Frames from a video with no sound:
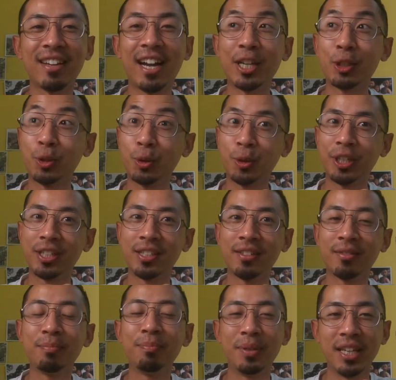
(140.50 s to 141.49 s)
I
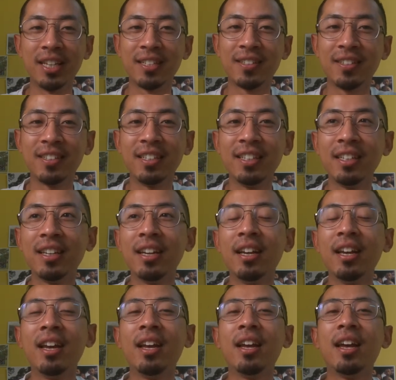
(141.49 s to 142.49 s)
joined BSc.
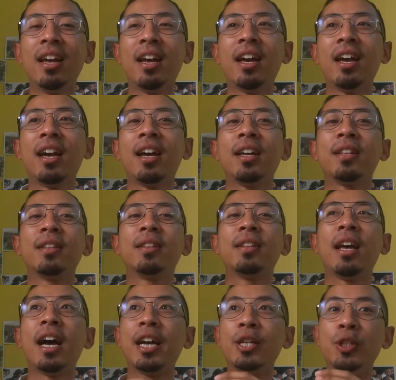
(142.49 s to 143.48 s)

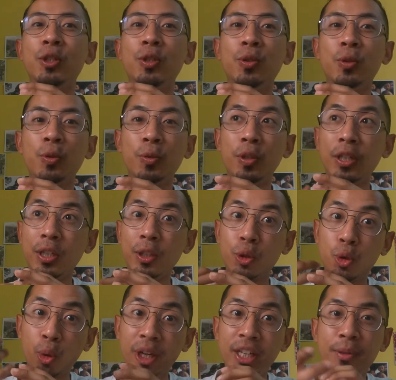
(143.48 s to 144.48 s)
And
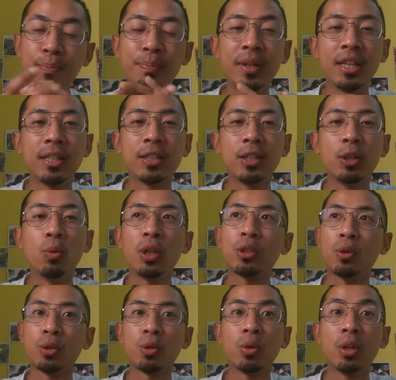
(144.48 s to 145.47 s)
joining BSc
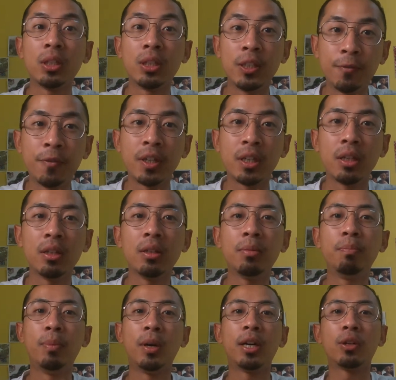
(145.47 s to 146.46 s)
was also a
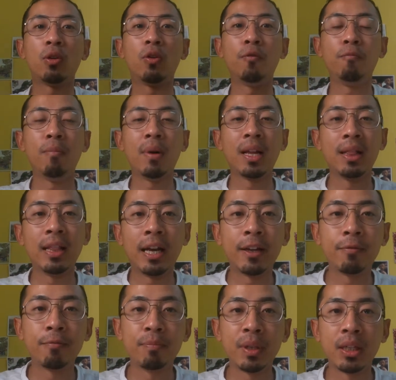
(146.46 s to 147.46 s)
difficult part of my
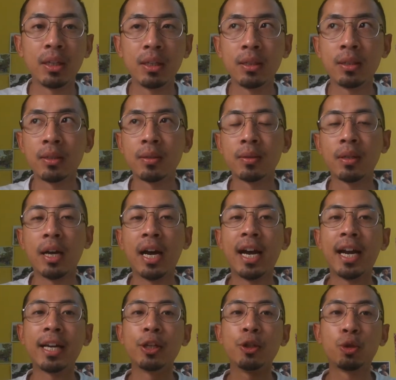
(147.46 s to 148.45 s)
life because
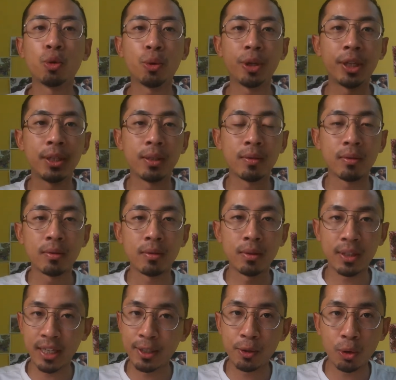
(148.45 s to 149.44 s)
I joined
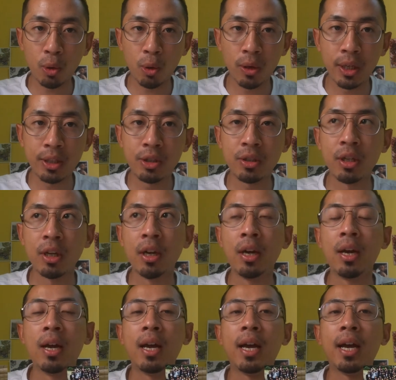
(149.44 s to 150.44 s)
science college,
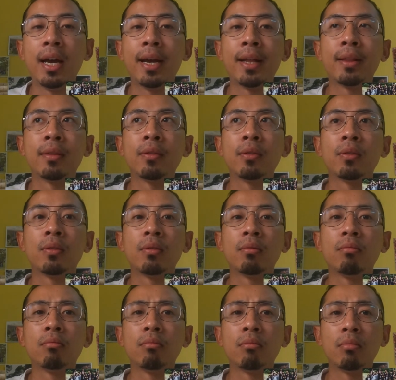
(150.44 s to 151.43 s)
and
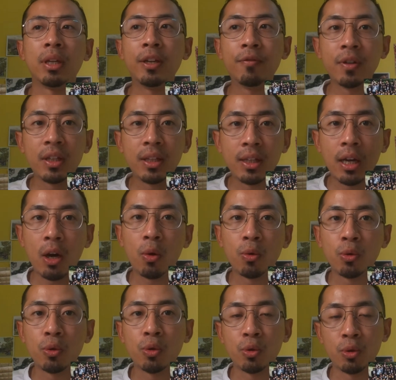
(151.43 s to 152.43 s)
even
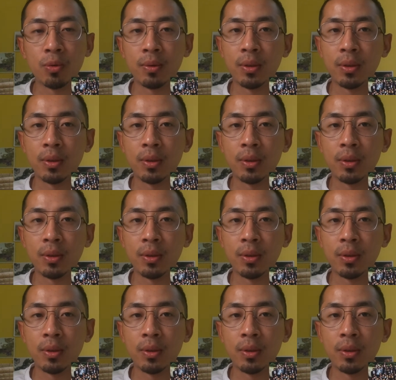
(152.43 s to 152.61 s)
now